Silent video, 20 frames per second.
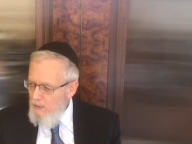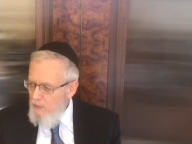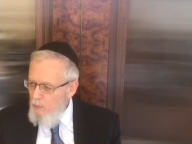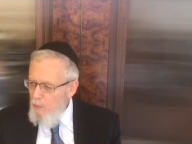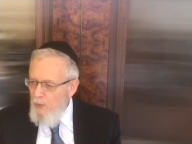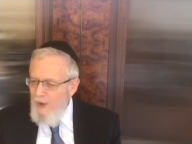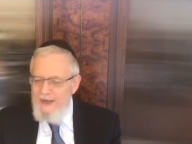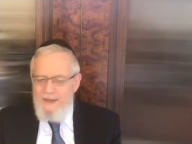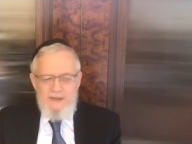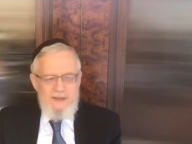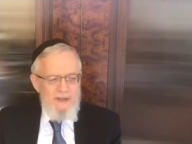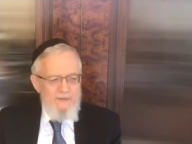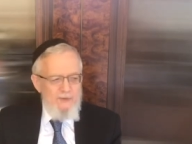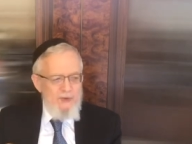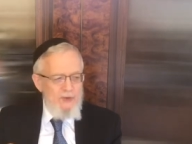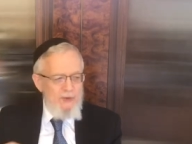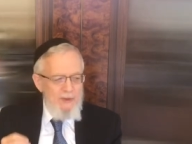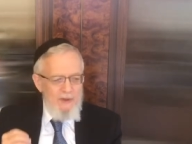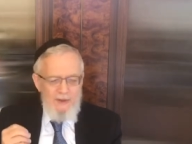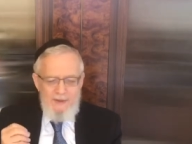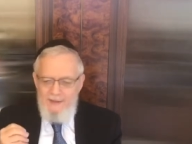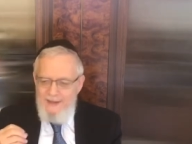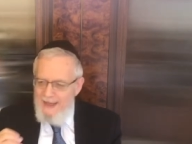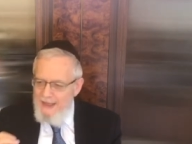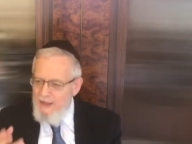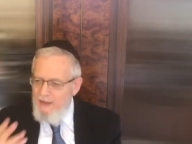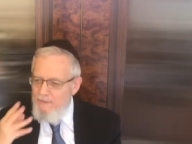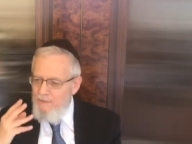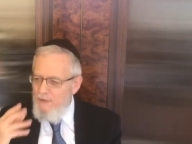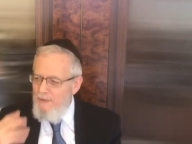What is the difference between a
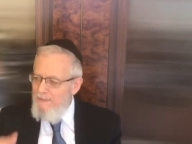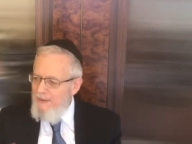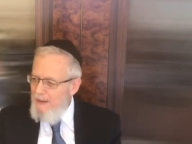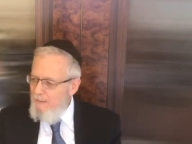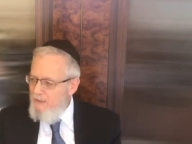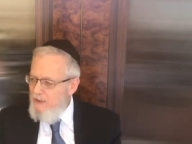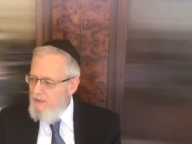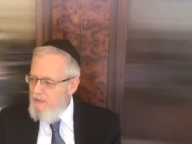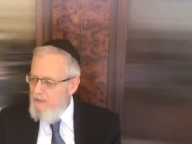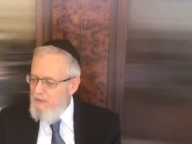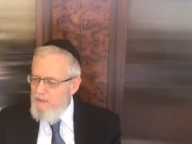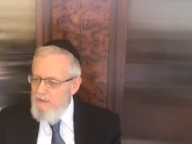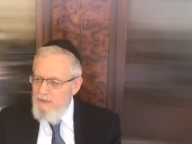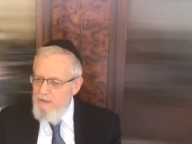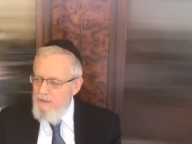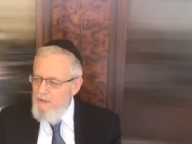negative commandment